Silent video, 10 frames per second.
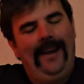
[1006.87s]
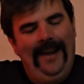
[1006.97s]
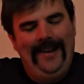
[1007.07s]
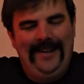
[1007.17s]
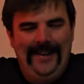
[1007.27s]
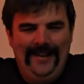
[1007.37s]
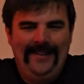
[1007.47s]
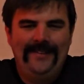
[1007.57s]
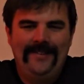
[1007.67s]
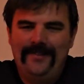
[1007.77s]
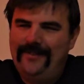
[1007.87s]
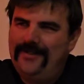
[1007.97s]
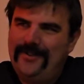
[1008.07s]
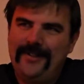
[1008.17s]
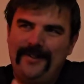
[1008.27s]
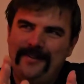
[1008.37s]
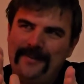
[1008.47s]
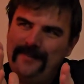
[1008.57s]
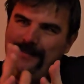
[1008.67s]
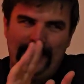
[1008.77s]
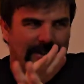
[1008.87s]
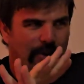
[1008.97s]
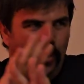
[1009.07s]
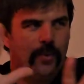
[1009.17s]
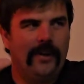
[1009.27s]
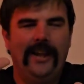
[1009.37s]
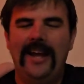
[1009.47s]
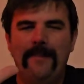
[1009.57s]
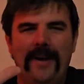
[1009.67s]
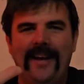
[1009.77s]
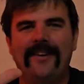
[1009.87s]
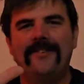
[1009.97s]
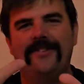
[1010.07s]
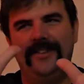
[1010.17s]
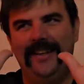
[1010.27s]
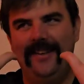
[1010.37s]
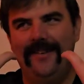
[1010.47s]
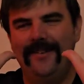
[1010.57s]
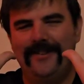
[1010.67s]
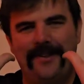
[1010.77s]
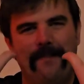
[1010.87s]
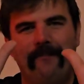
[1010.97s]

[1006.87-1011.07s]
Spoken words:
And you get the whole climax, and